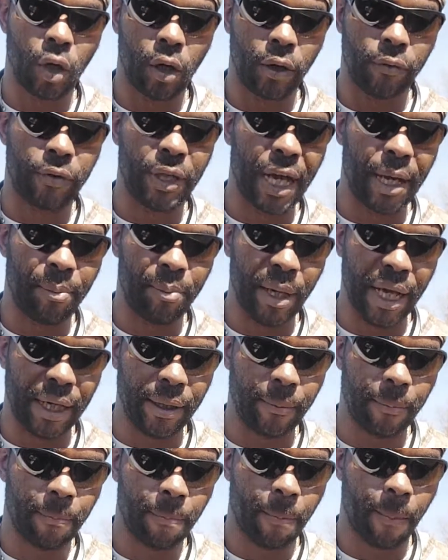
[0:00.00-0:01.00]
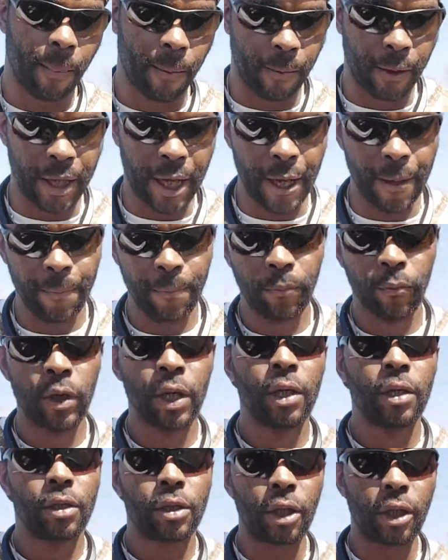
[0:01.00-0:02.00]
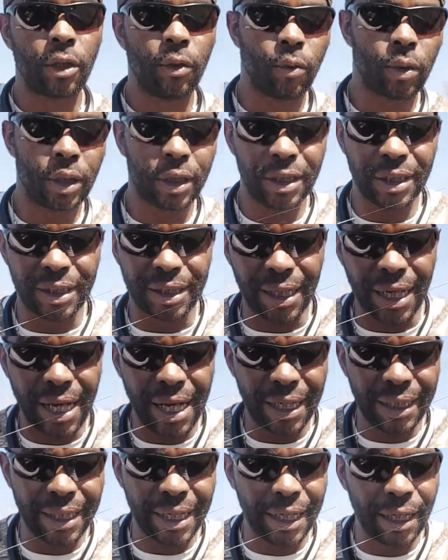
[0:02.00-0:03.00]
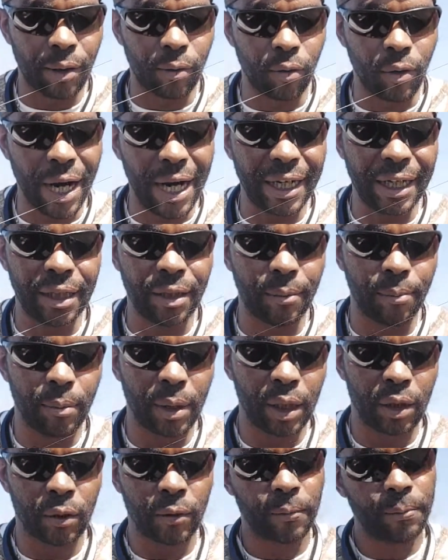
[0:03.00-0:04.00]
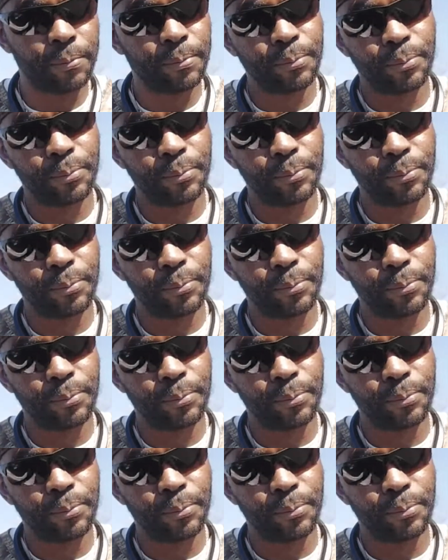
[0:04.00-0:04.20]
of that bait. Okay, so you want to just line that up right in the middle,